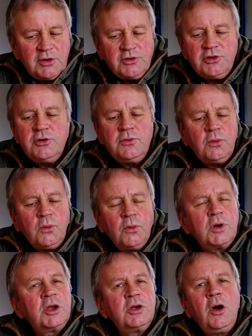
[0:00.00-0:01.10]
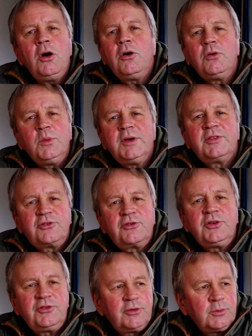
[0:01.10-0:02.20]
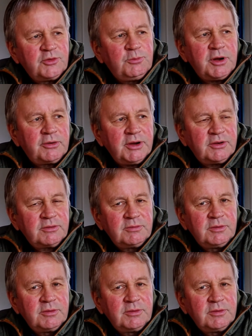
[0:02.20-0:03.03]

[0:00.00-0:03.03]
knew all along where the treasure was buried?